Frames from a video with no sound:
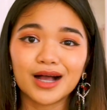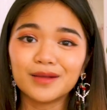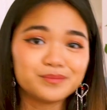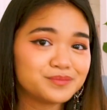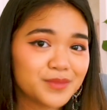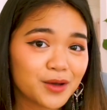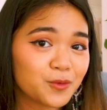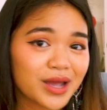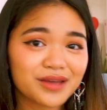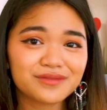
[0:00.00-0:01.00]
up a
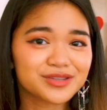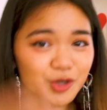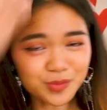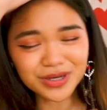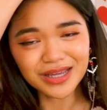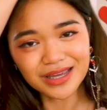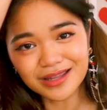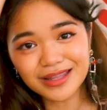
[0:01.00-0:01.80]
way of interpreting it,